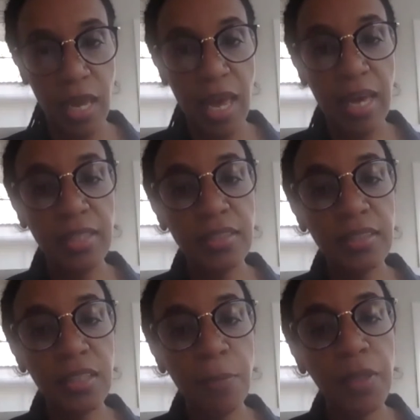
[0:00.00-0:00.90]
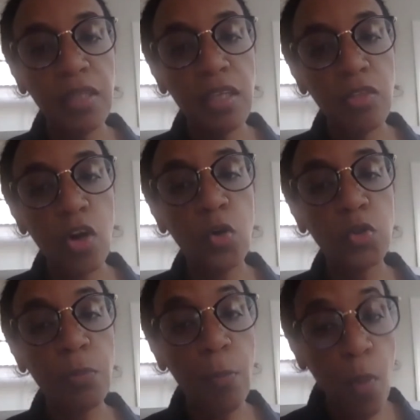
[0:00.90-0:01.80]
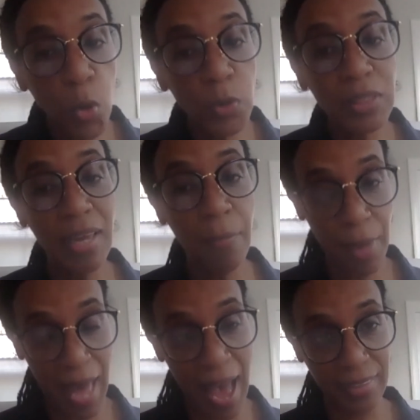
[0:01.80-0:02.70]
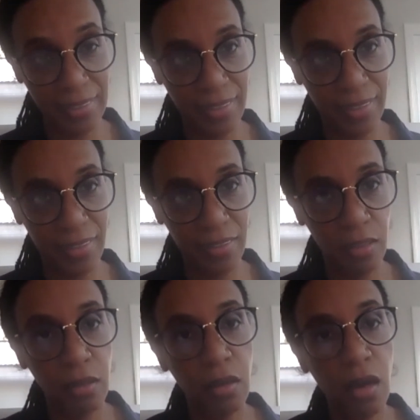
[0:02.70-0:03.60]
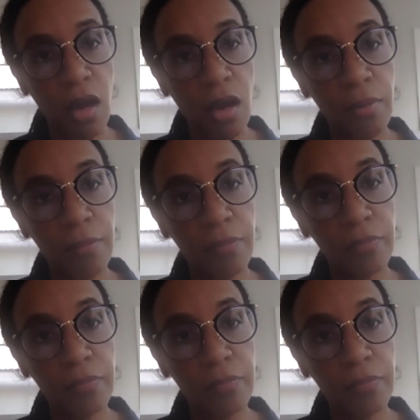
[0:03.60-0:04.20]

And it's typically those most impacted, um,